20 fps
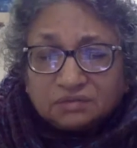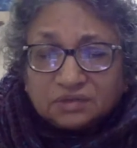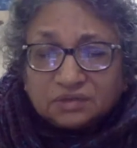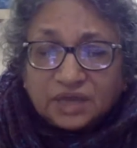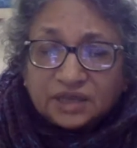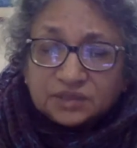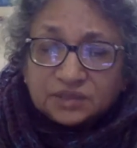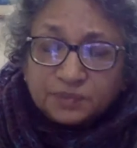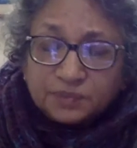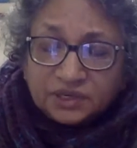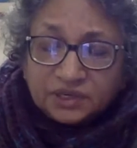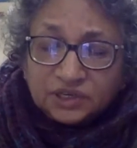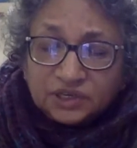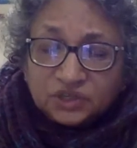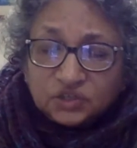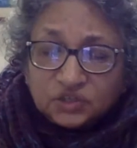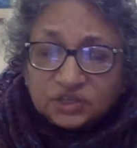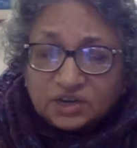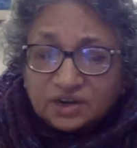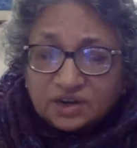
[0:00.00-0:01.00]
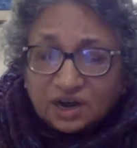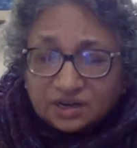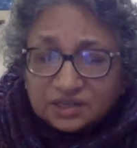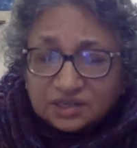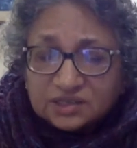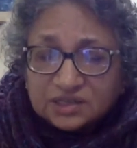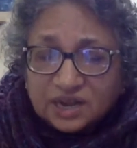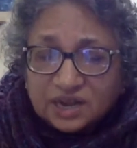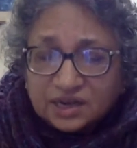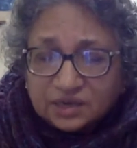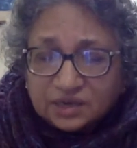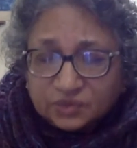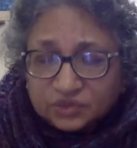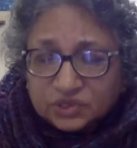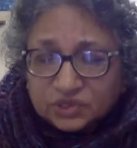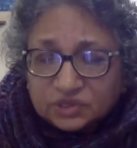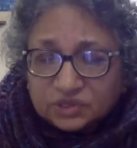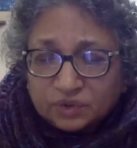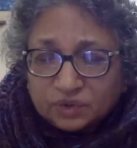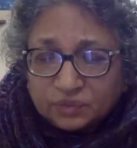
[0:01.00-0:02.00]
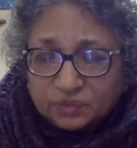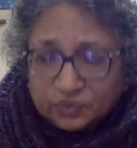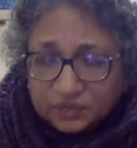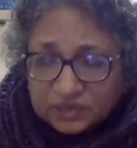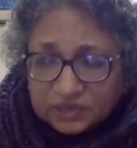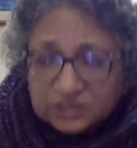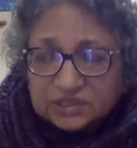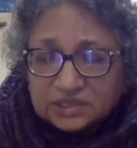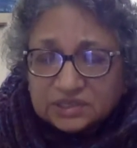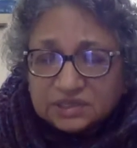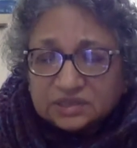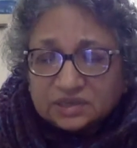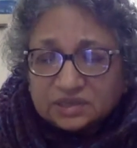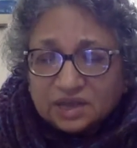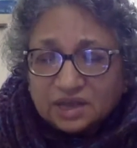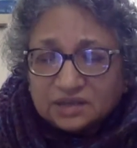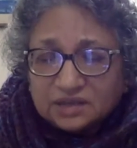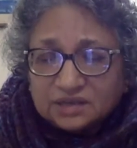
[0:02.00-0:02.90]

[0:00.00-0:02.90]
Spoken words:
explanation and understanding, which is what we see as our